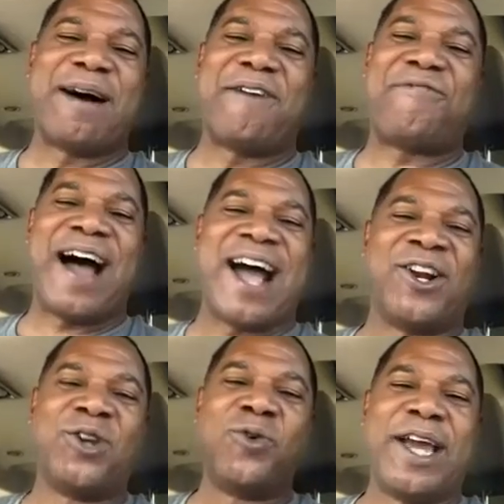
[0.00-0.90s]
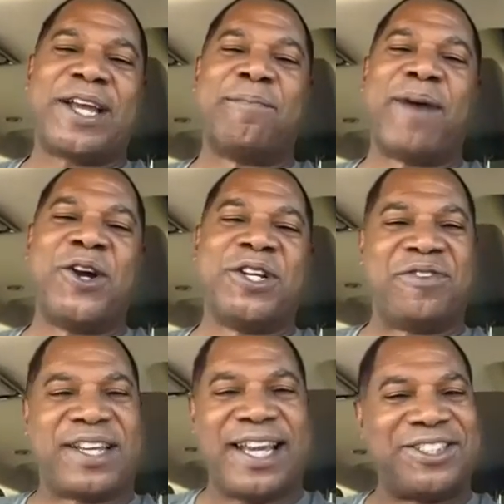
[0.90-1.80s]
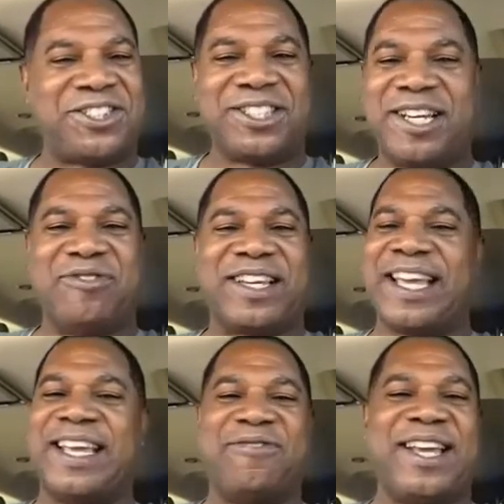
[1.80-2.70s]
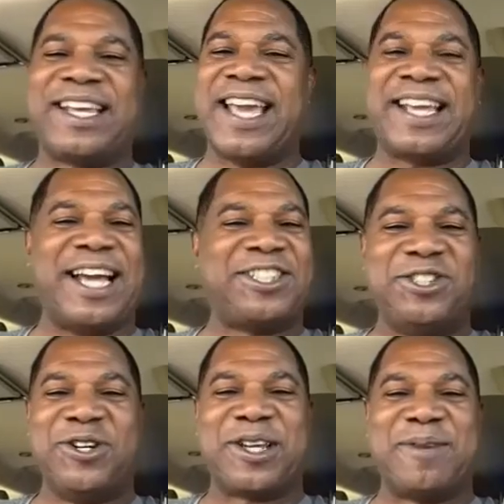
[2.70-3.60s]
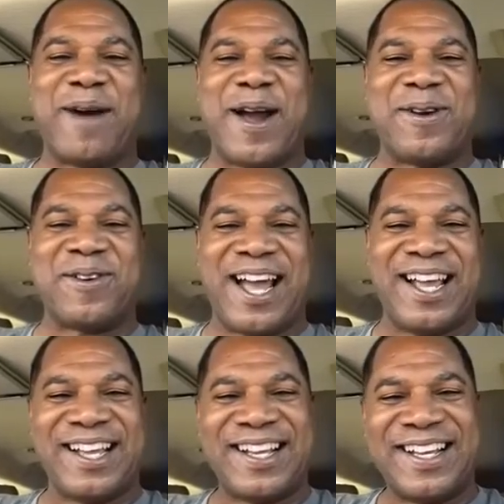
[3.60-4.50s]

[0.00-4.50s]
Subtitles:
about fire, the only way it can burn is if it catch you. If it can't catch you, don't get burned, right?